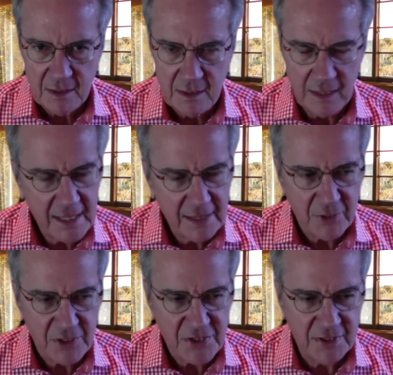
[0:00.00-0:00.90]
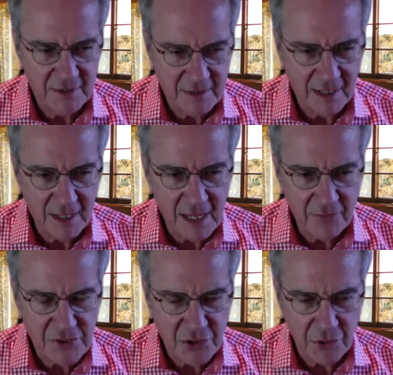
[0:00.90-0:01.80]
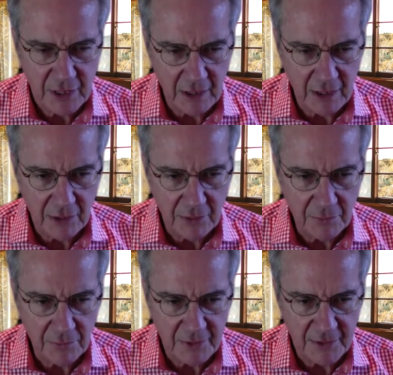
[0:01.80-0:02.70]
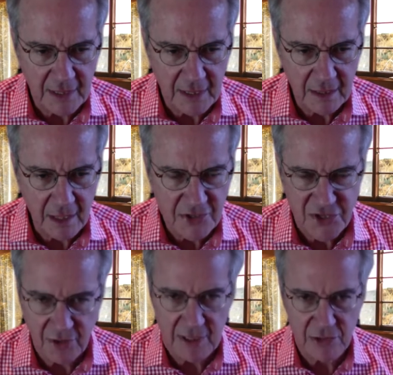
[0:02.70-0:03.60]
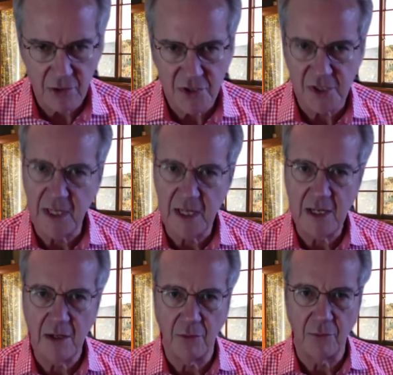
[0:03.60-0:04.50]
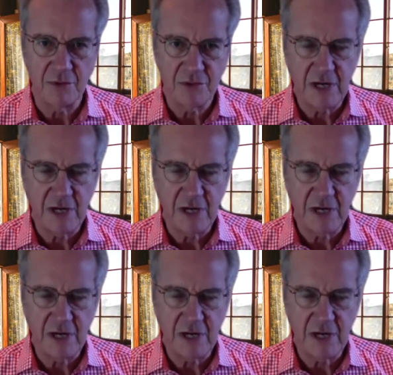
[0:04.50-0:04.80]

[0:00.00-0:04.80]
A lot of what's a lot of what's going on with the hostility towards Lee, you know,